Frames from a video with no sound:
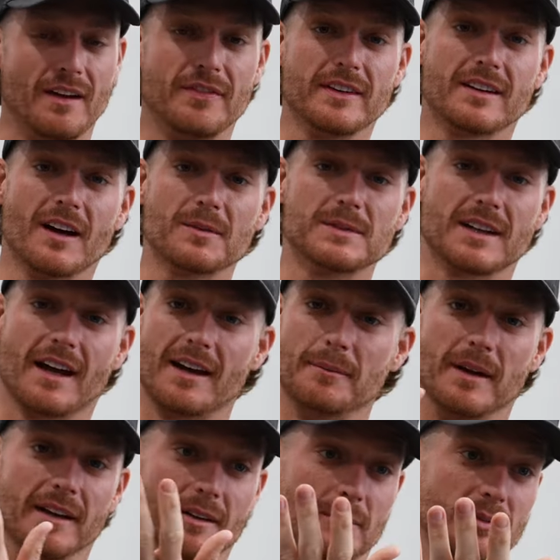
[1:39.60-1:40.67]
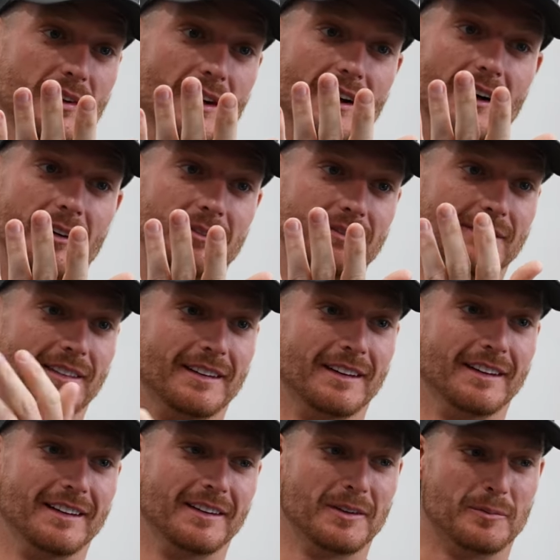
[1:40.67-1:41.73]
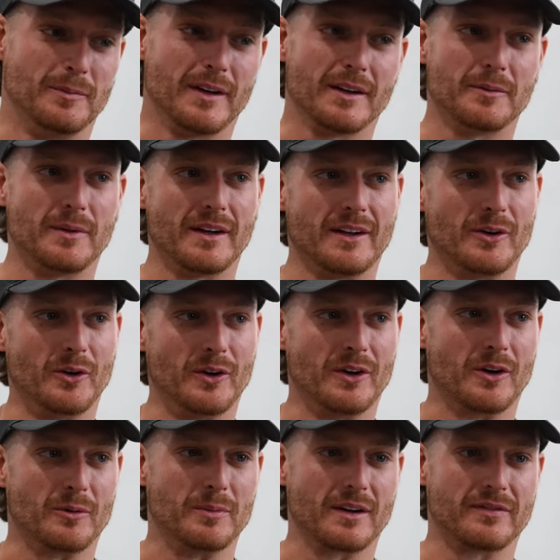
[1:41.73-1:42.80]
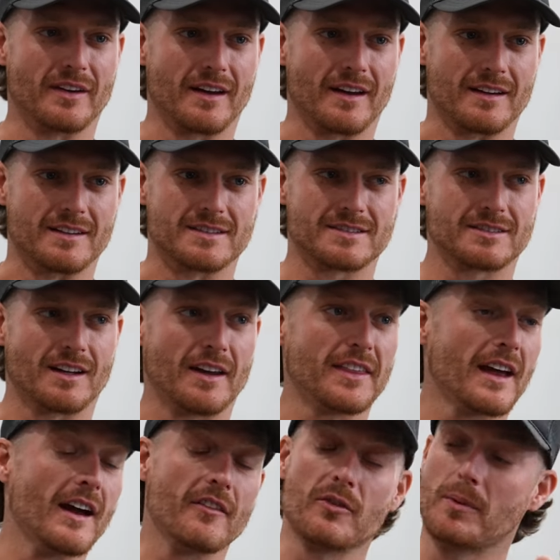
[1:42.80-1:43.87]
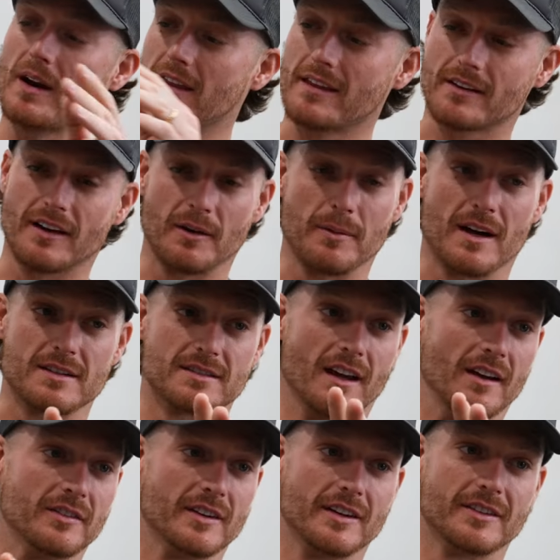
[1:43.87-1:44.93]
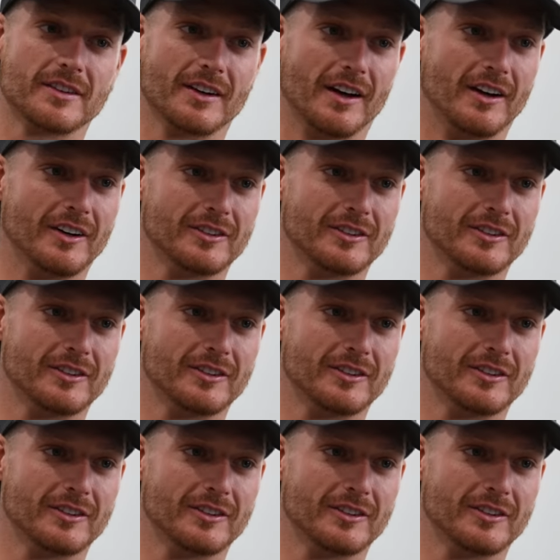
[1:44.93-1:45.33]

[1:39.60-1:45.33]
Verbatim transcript: If he comes, I got to meet him. So. Me, me and Julio are big fans. I think everybody in the clubhouse loves it, so